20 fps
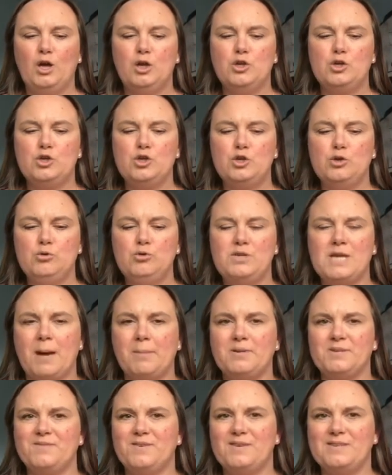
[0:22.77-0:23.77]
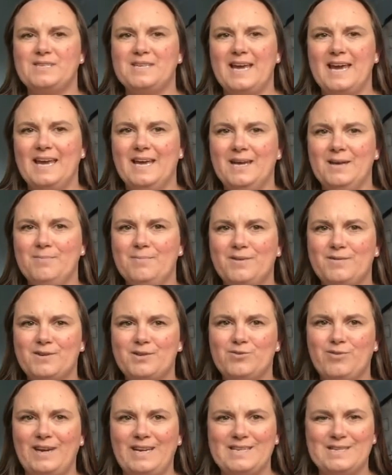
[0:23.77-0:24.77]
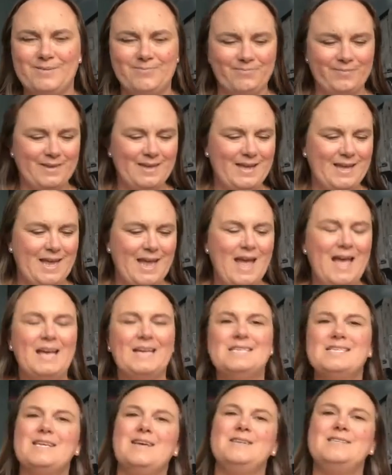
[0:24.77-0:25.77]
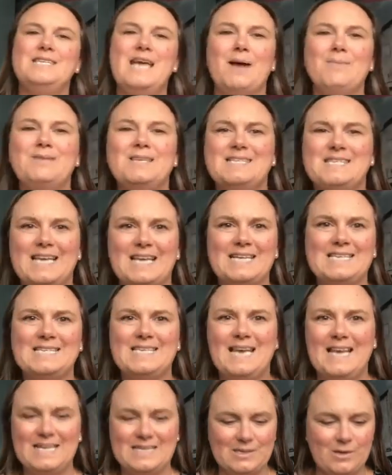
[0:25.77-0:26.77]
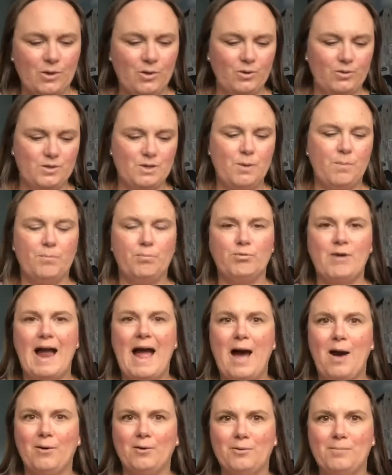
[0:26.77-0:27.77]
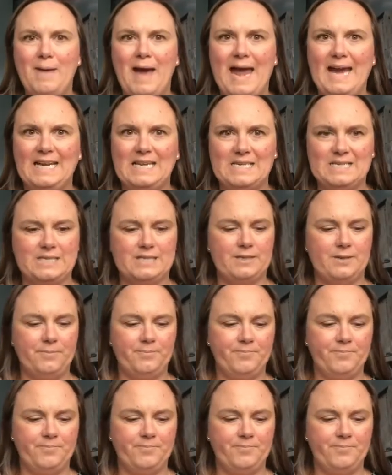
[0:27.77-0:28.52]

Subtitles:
2 chapters for you today, a bit of a treat. So chapter 6 is called Brown Paint.